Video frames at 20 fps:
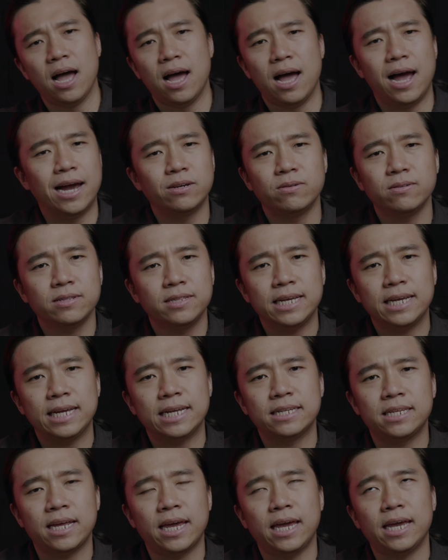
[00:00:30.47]
I don't think
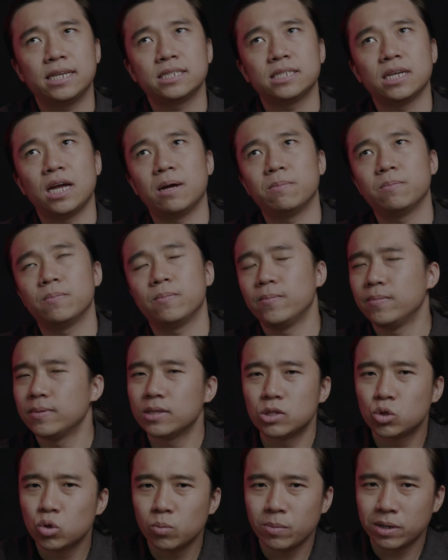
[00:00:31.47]
it takes up
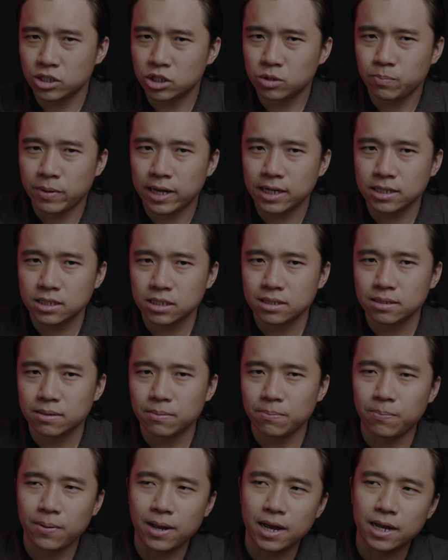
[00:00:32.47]
too much space,
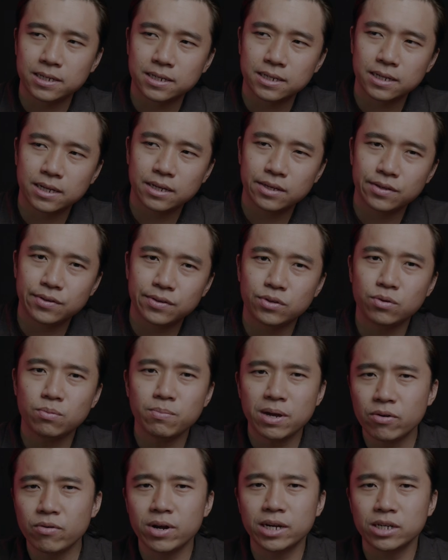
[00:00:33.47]
but you
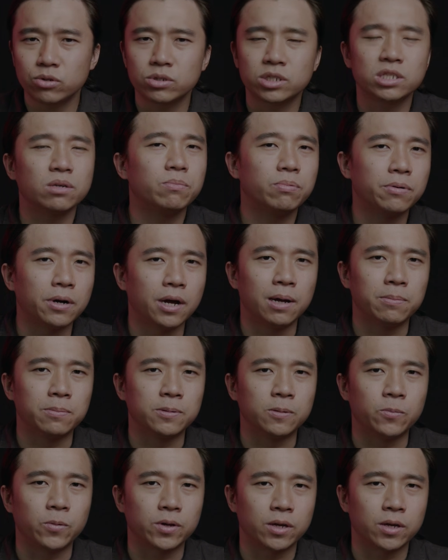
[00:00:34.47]
might run into some problem when